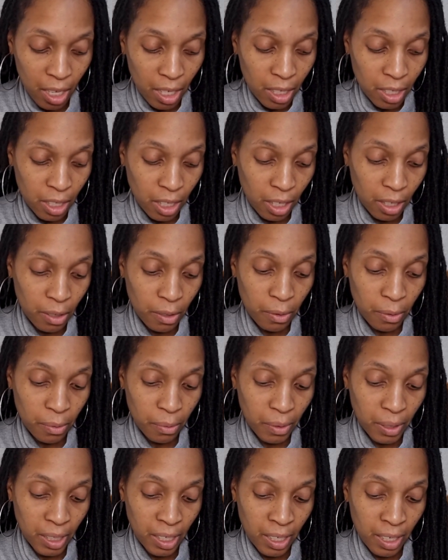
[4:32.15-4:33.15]
So
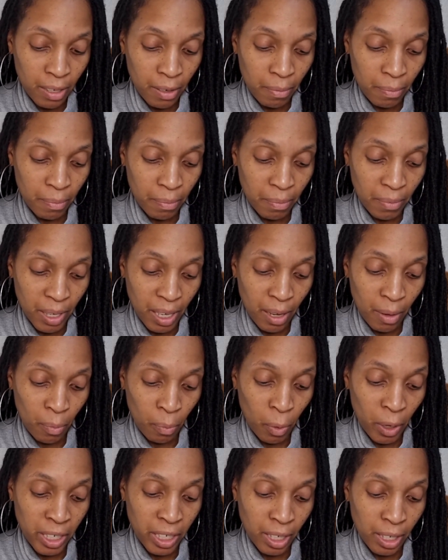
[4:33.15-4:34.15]

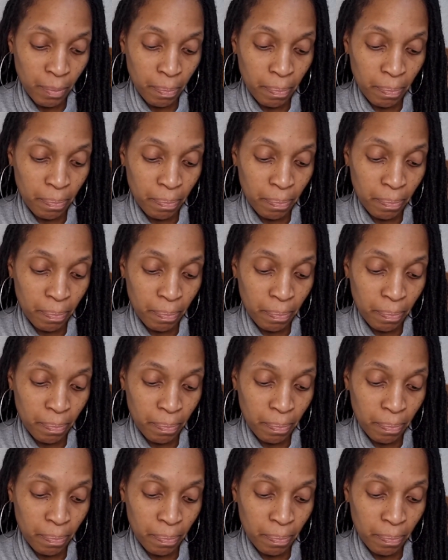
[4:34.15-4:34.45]
when I